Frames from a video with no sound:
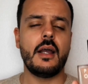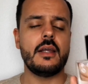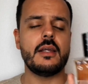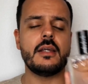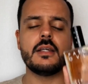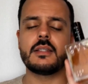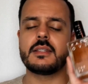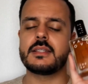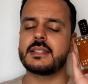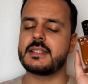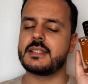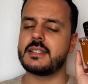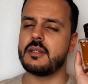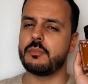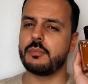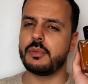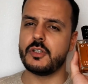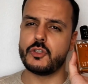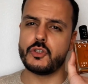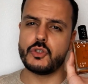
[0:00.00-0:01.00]
it's
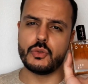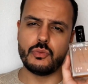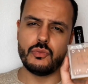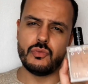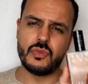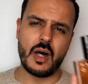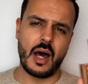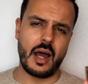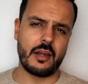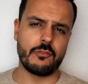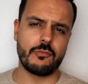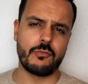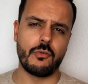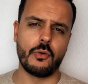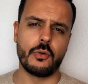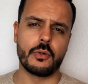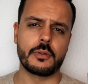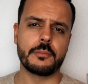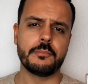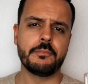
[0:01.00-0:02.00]
simply to die
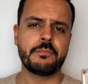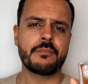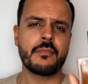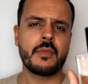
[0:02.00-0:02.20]
for.